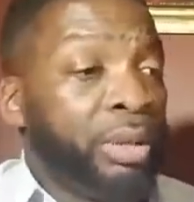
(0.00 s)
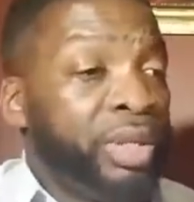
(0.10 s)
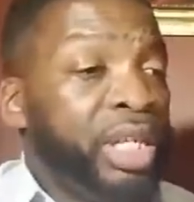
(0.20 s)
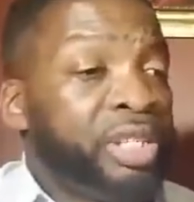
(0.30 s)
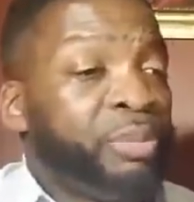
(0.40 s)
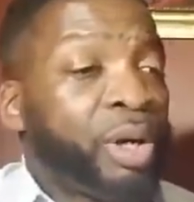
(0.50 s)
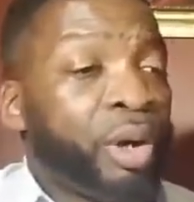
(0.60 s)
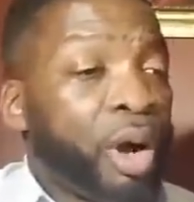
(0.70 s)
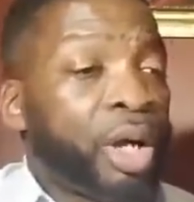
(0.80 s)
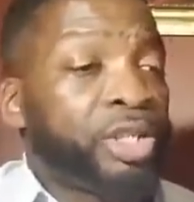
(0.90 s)
These
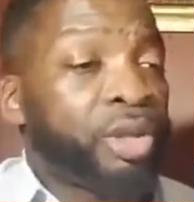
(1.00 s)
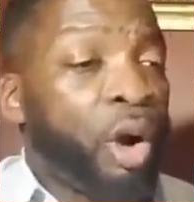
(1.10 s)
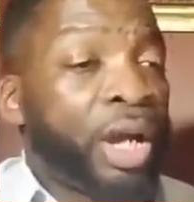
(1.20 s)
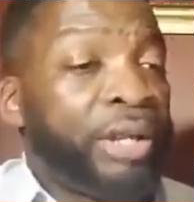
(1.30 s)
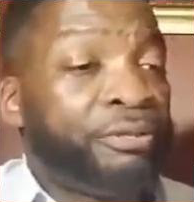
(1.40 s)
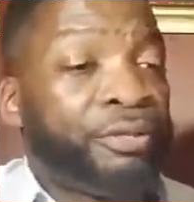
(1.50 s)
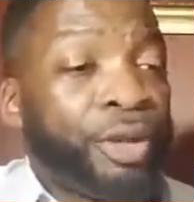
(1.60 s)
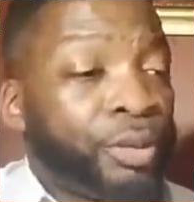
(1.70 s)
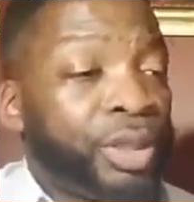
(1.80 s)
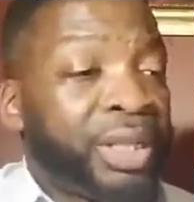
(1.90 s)
minorities are
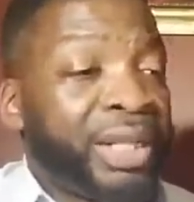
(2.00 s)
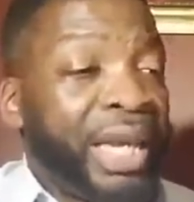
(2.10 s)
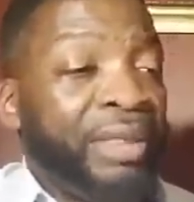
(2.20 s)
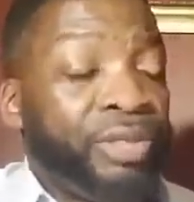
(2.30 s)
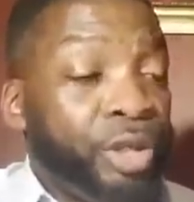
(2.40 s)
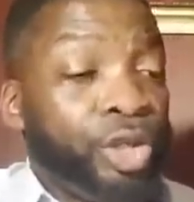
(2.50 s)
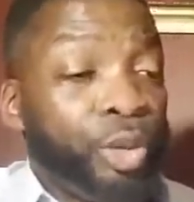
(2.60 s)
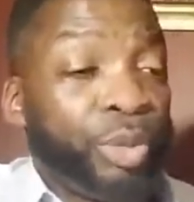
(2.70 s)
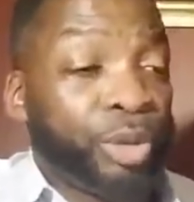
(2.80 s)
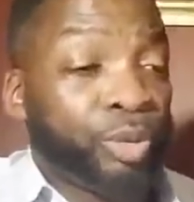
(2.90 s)
inferior in the
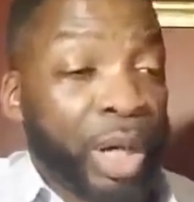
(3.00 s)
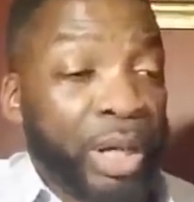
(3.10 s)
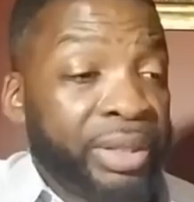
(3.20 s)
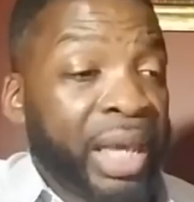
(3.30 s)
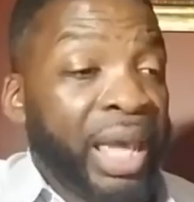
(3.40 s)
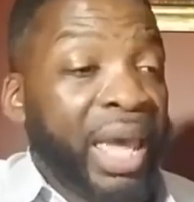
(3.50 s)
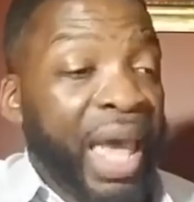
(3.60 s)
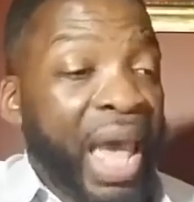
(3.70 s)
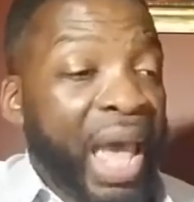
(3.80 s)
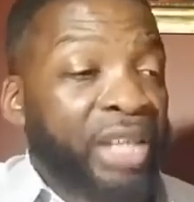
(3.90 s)
human race,
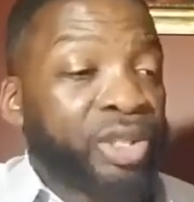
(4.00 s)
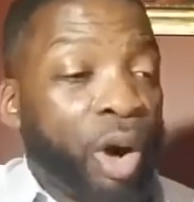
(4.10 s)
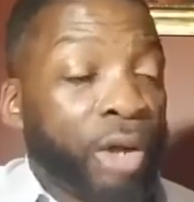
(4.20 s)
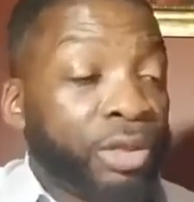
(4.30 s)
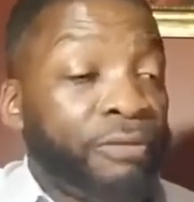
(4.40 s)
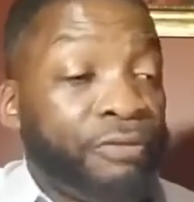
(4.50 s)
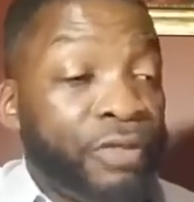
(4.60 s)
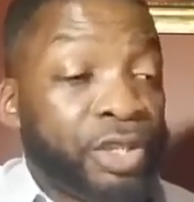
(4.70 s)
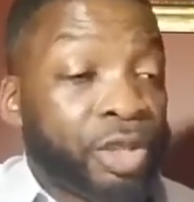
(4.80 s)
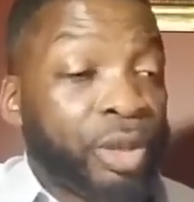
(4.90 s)
as are the
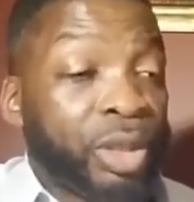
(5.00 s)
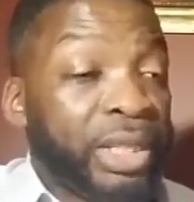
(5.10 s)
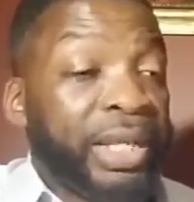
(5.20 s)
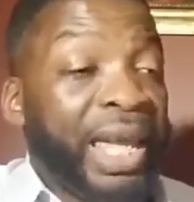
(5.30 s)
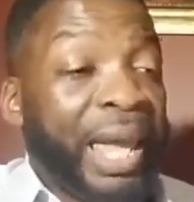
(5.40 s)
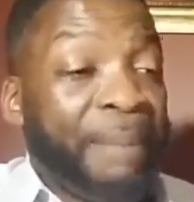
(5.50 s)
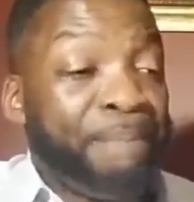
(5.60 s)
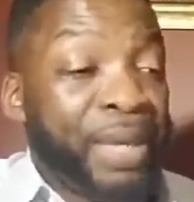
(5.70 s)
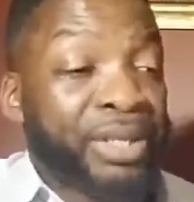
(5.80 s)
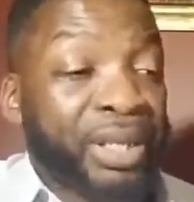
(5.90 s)
physically and
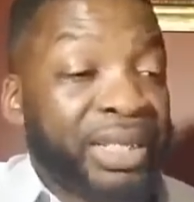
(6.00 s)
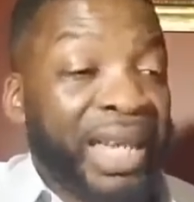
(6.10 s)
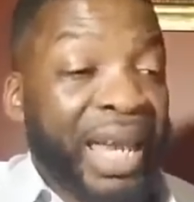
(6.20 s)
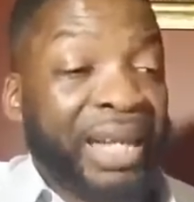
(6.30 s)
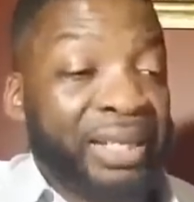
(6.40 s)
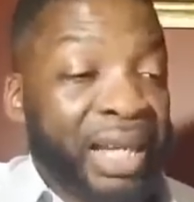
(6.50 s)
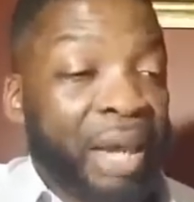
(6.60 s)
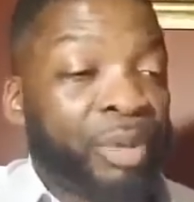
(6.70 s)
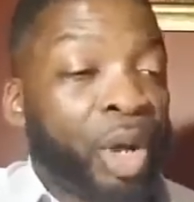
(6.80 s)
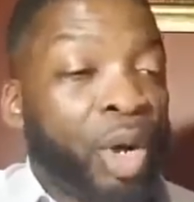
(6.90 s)
mentally
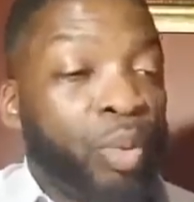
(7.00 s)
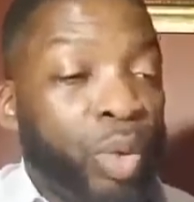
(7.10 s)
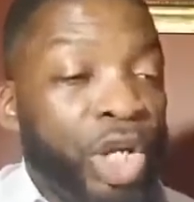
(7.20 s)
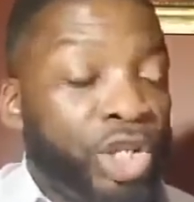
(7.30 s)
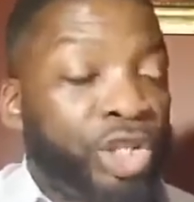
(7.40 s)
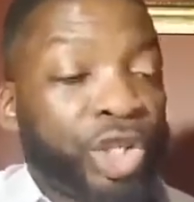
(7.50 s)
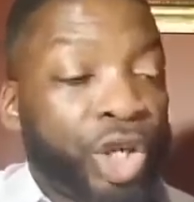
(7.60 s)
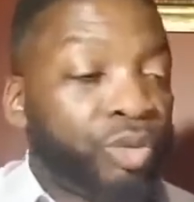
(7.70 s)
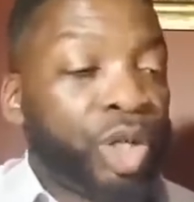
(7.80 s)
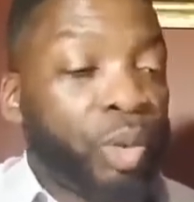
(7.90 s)
handicapped. We
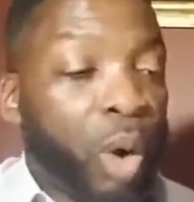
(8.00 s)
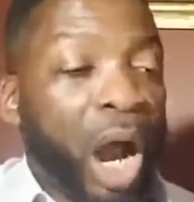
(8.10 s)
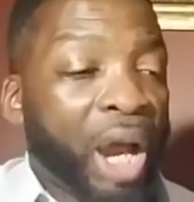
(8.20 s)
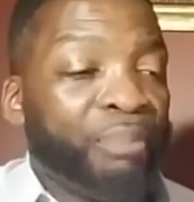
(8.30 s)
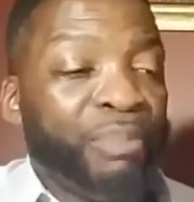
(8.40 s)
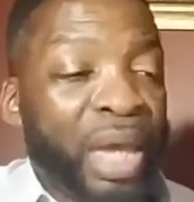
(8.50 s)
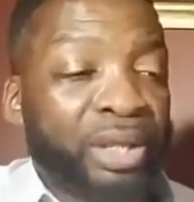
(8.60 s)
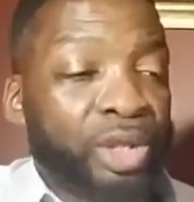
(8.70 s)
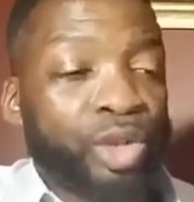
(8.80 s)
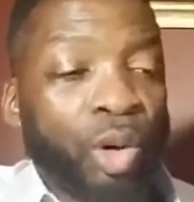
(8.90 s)
should require
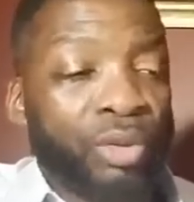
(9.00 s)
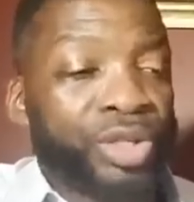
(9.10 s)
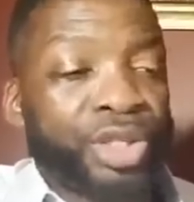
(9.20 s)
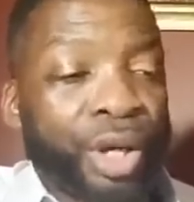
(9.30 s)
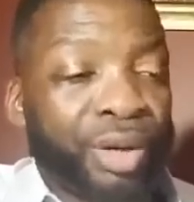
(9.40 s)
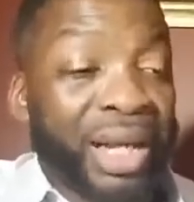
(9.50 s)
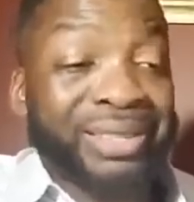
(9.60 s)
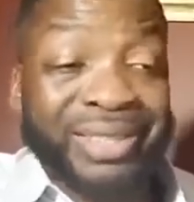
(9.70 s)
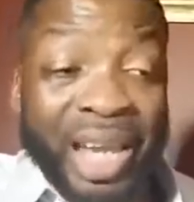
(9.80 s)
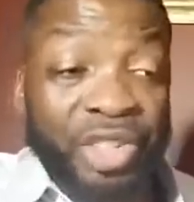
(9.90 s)
mandatory
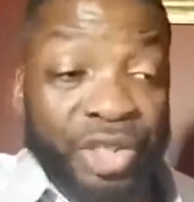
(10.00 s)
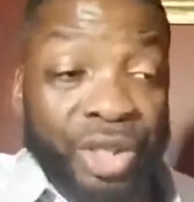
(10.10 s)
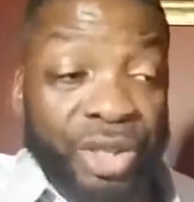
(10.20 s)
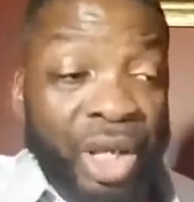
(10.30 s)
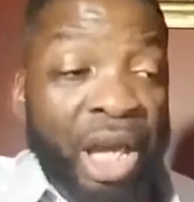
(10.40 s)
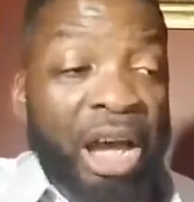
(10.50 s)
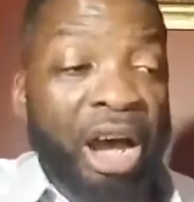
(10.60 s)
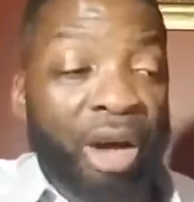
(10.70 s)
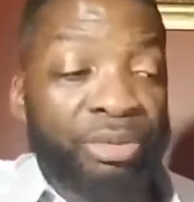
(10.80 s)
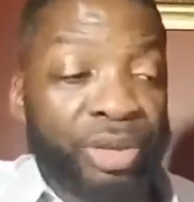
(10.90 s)
sterilizations
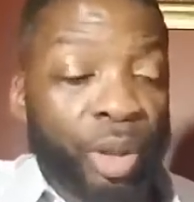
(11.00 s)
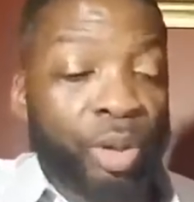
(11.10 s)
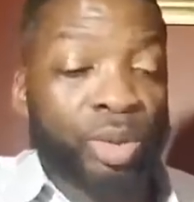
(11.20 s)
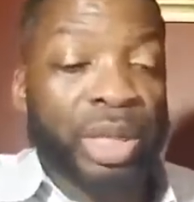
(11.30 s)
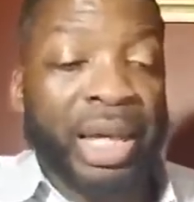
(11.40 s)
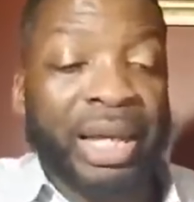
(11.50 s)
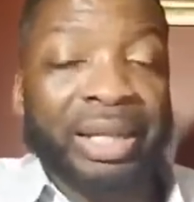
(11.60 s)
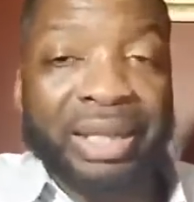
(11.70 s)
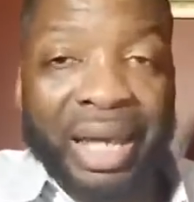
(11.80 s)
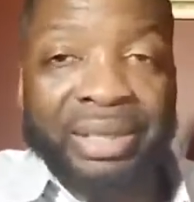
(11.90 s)
of those
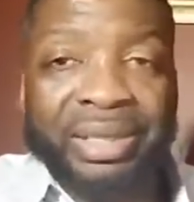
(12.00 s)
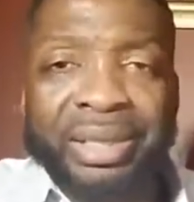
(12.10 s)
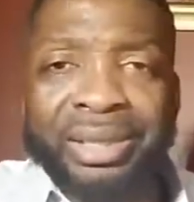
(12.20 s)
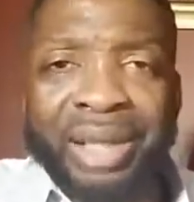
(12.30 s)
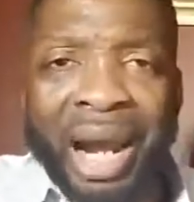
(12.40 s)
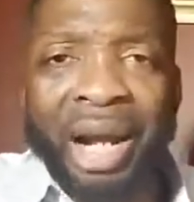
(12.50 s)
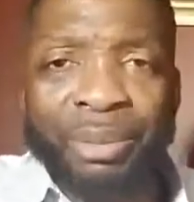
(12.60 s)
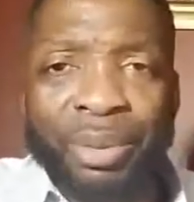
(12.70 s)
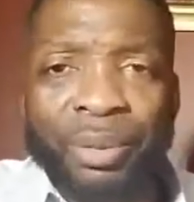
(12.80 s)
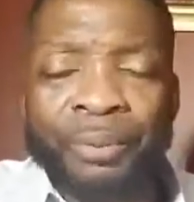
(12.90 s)
less
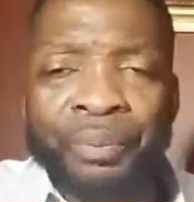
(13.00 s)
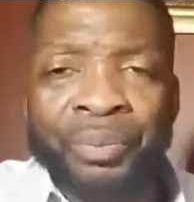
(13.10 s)
desirable.